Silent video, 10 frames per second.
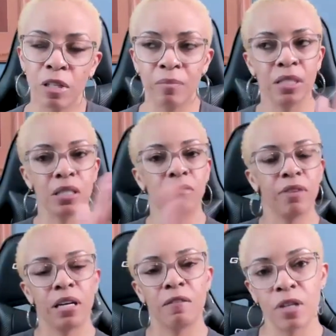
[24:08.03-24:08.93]
get myself
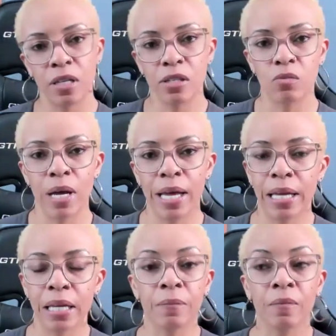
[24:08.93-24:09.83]
ready for this
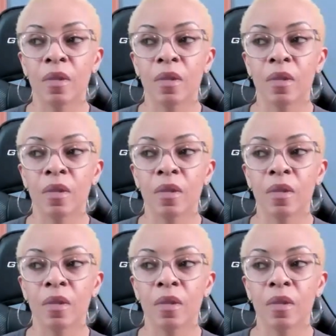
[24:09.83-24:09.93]
wedding.